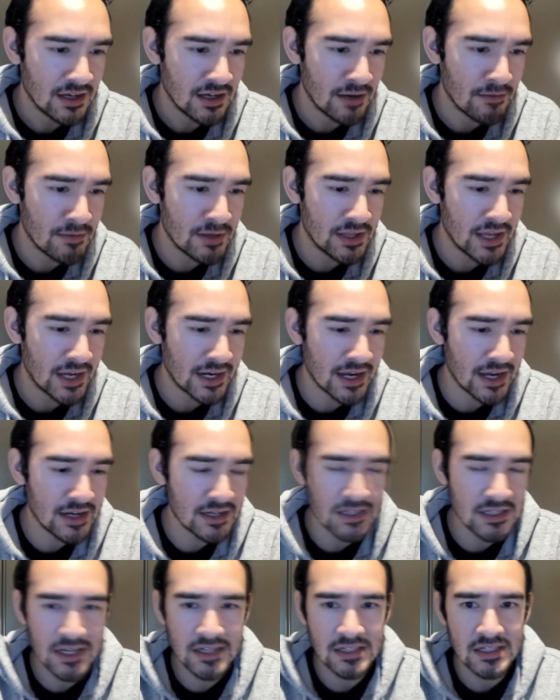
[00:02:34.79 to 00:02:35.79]
I mean, that
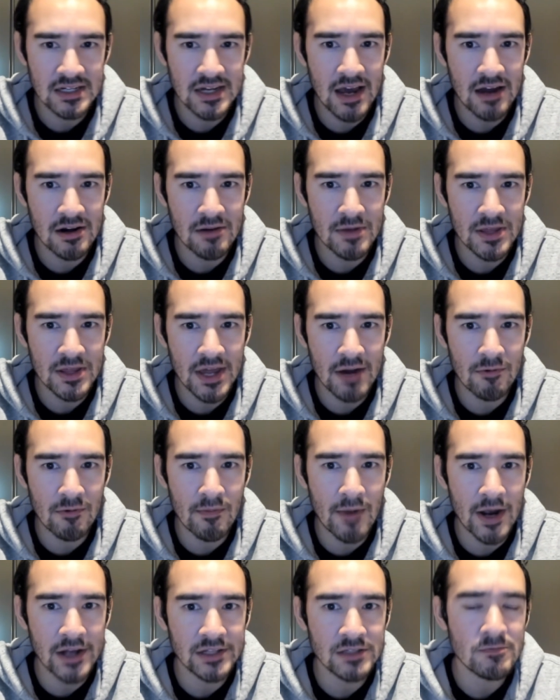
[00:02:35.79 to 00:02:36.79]
kind of takes it out of me. That
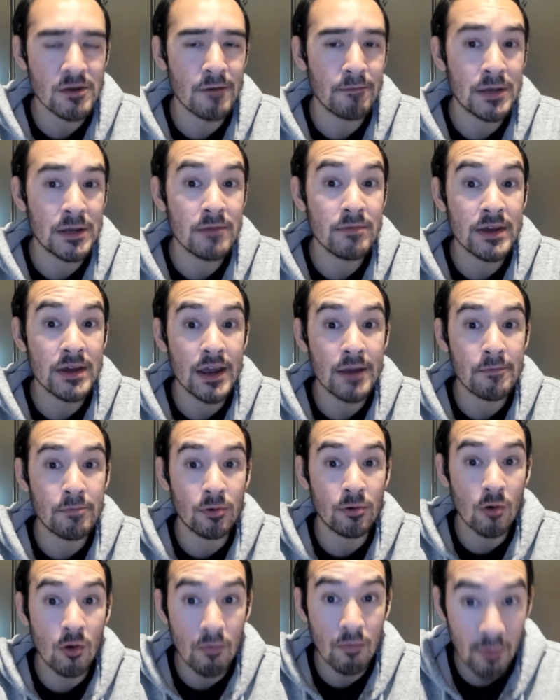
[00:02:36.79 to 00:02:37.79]
reminds me of PBA
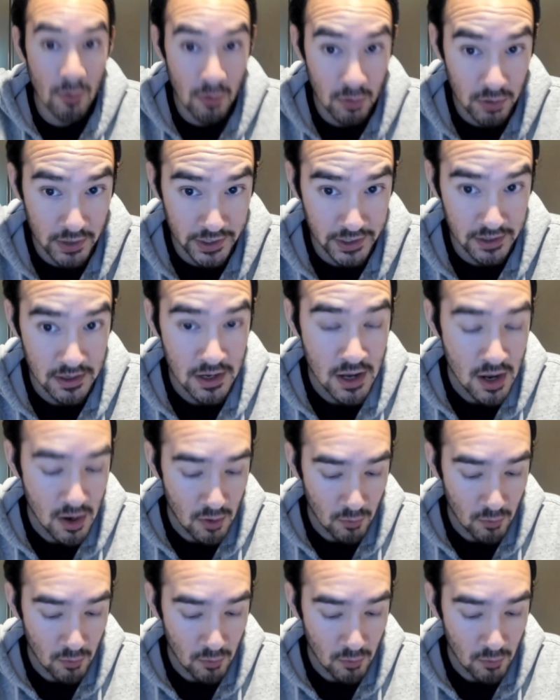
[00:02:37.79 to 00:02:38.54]
Pro Bowling,